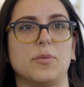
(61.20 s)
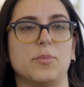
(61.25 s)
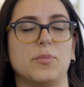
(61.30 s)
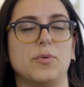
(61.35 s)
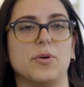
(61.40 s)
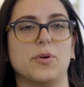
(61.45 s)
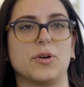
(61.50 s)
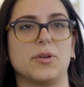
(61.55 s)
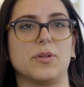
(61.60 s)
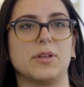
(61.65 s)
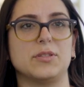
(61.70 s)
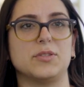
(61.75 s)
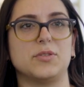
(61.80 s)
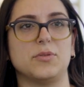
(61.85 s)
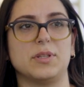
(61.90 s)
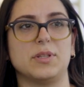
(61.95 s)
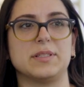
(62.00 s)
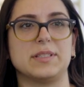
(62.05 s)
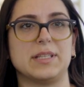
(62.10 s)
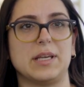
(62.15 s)
or portal and
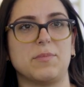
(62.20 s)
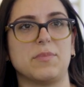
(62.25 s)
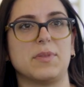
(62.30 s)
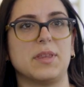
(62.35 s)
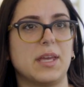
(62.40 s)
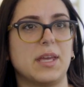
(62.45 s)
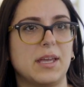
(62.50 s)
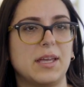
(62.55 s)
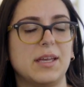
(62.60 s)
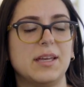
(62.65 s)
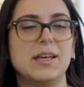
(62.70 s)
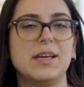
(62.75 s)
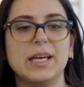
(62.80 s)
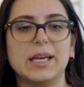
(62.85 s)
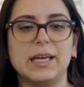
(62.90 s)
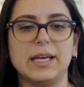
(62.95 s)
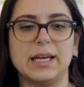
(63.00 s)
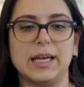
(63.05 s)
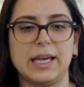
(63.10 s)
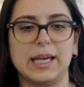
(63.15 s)
do the same thing.
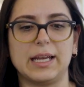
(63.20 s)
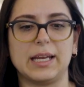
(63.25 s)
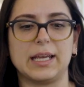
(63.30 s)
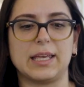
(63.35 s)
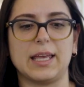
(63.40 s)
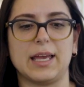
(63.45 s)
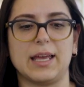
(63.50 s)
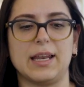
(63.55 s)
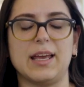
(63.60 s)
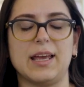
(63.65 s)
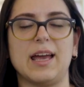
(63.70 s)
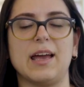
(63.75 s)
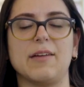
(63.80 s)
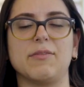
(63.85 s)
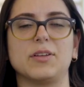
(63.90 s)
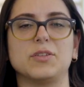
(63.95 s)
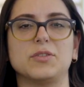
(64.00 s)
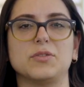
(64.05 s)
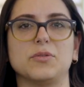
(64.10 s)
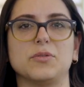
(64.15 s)
And again,
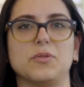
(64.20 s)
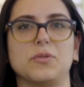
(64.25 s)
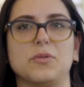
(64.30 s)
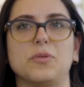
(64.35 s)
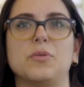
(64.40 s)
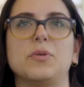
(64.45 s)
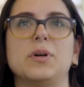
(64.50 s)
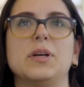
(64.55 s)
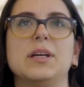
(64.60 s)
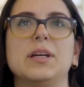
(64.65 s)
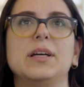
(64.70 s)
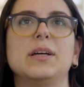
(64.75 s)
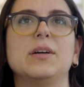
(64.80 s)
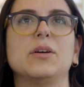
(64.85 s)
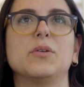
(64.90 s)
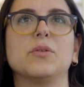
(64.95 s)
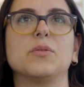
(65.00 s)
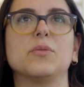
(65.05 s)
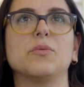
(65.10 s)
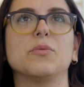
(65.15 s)
having to
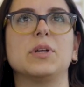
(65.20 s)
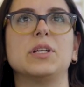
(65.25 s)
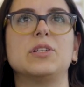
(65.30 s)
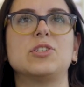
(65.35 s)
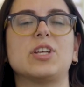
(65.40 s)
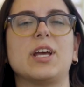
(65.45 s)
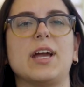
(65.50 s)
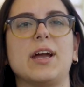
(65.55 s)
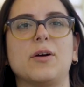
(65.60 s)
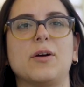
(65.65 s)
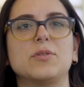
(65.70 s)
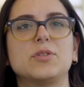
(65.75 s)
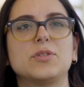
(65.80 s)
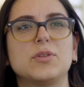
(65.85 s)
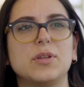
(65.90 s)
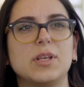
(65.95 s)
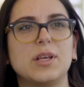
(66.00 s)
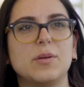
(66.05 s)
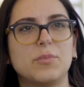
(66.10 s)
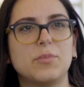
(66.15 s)
reach
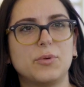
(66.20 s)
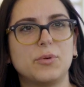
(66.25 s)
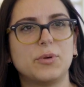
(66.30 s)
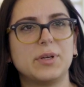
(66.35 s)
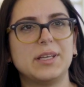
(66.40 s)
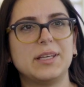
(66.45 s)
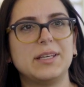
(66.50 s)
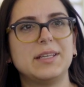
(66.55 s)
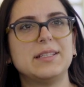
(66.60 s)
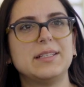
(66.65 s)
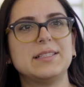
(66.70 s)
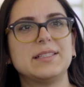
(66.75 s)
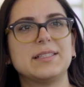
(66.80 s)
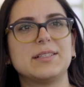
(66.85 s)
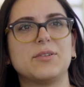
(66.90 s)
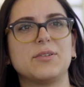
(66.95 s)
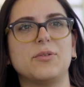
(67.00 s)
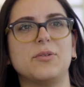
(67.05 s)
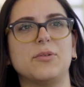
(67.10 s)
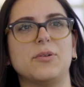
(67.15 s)
out to the
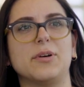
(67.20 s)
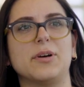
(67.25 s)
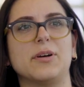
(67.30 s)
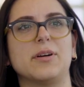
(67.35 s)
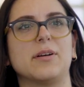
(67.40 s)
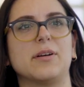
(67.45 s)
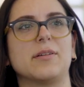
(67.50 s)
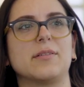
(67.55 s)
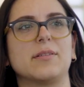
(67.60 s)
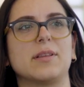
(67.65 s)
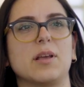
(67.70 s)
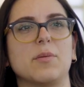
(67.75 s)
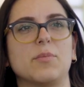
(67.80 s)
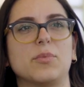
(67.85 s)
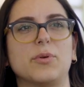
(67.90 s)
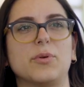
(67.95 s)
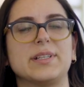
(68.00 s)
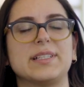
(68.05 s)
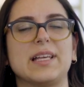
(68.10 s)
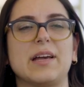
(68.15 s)
employees or the
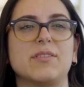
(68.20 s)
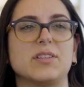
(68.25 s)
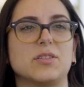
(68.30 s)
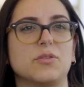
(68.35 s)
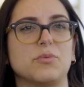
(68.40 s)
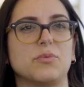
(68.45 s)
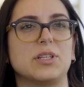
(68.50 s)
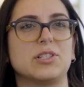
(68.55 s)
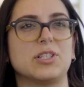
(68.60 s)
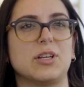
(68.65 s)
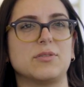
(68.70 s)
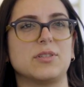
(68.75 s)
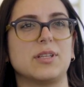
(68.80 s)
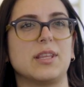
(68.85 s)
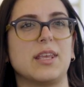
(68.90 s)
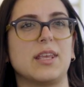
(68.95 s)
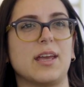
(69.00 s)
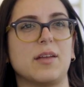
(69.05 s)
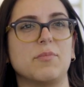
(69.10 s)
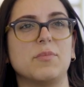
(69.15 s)
employees having to reach out
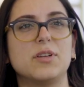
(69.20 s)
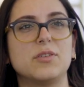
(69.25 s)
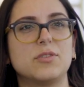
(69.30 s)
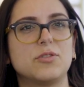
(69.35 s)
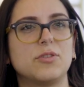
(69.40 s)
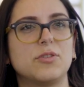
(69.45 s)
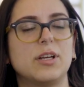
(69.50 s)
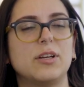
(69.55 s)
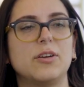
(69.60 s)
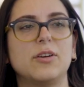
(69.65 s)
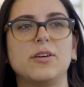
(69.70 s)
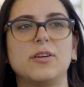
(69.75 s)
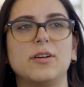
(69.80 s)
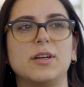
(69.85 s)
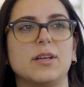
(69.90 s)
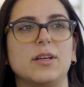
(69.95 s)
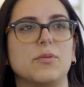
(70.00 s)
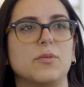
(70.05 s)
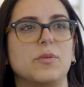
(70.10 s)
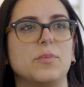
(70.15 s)
to the
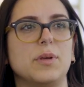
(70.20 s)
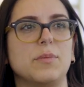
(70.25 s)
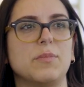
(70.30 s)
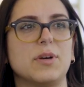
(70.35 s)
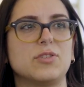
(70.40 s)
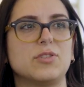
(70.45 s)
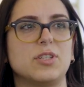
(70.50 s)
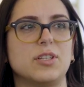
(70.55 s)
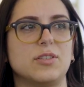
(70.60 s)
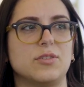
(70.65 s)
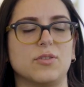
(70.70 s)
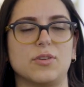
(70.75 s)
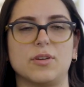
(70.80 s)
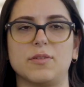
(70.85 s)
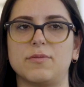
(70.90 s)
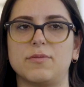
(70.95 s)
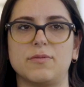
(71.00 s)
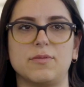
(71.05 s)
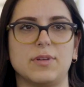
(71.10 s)
administrator. It would be much easier if